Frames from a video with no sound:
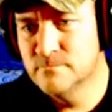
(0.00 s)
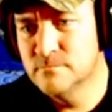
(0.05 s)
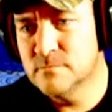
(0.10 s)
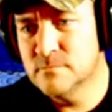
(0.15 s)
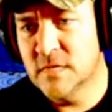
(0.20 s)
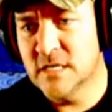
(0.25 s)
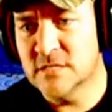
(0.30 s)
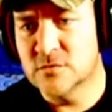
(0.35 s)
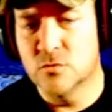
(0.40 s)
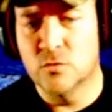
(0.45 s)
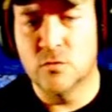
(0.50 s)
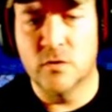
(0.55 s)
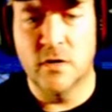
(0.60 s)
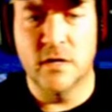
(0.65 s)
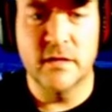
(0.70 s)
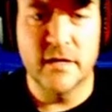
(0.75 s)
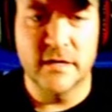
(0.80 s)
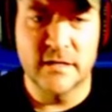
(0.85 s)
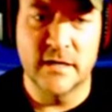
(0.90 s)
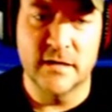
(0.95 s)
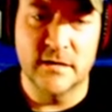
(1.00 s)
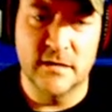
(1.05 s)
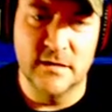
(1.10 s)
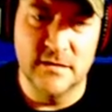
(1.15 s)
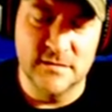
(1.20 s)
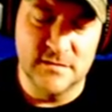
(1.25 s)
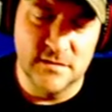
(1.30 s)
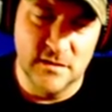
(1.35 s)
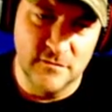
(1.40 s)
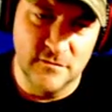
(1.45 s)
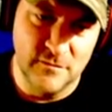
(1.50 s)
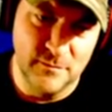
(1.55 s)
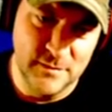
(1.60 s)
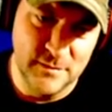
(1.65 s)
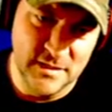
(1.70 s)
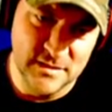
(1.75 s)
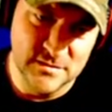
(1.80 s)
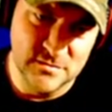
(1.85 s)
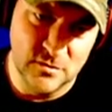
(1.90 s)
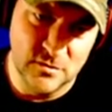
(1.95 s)
That's cool. I like that kind of stuff. I mean,
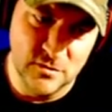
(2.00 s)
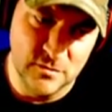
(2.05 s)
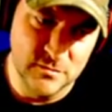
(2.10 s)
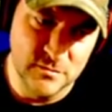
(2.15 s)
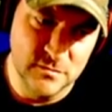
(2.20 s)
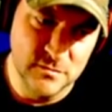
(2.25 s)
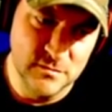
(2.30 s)
that's all,